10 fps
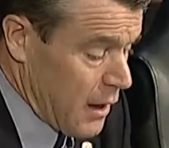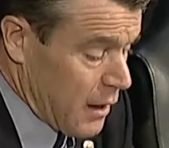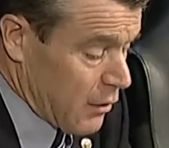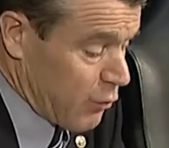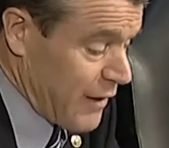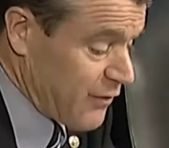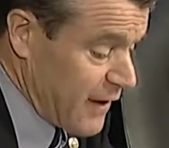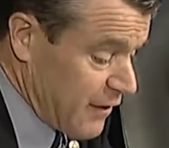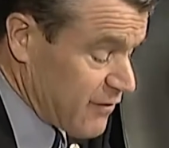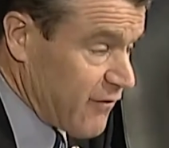great
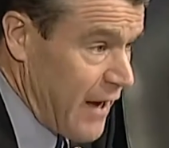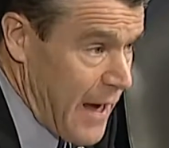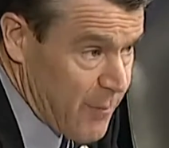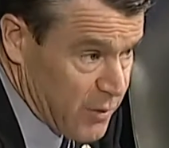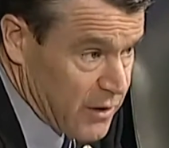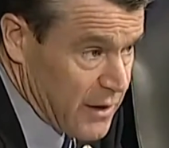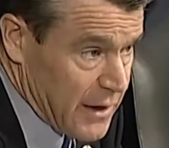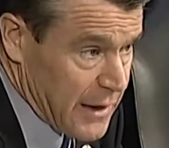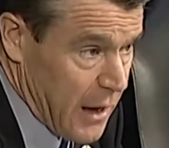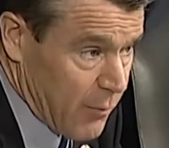things have happened
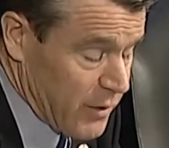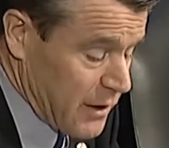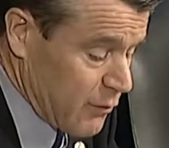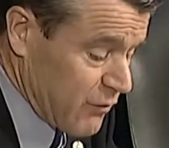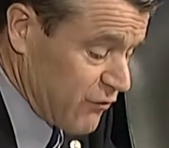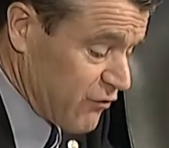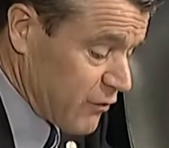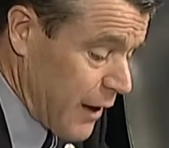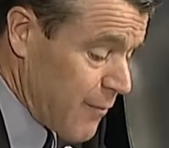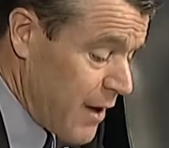in Albany, which
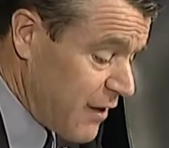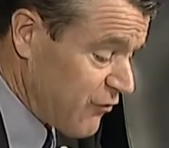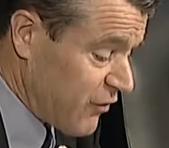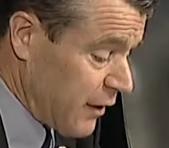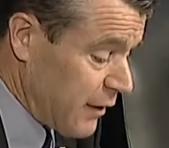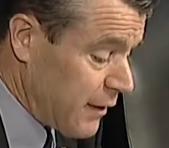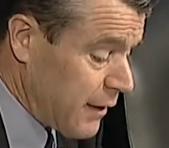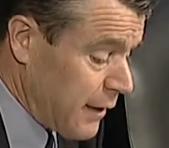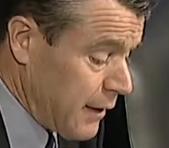I mentioned.